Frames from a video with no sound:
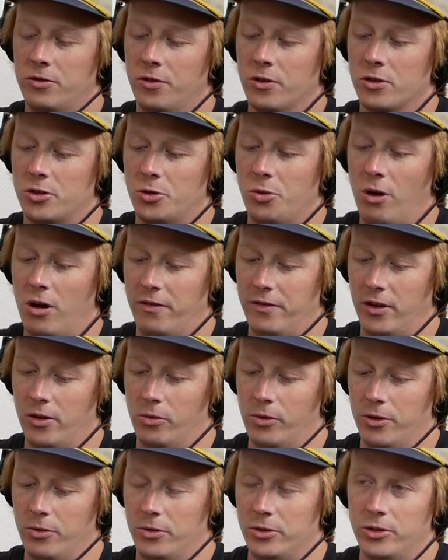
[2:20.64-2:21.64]
first 12 though,
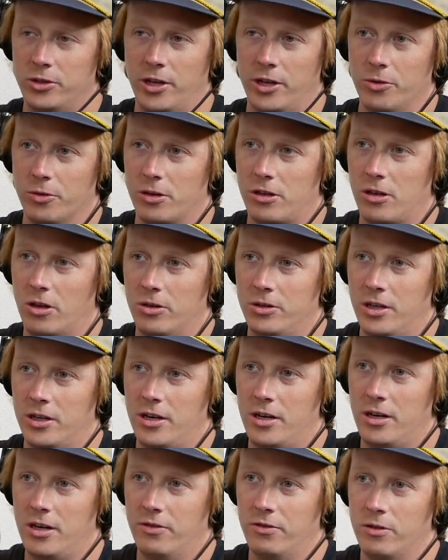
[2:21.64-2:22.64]
would you say you were close on
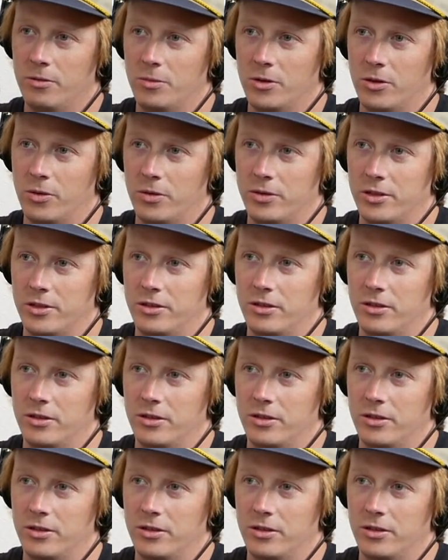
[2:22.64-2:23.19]
any of them or was it?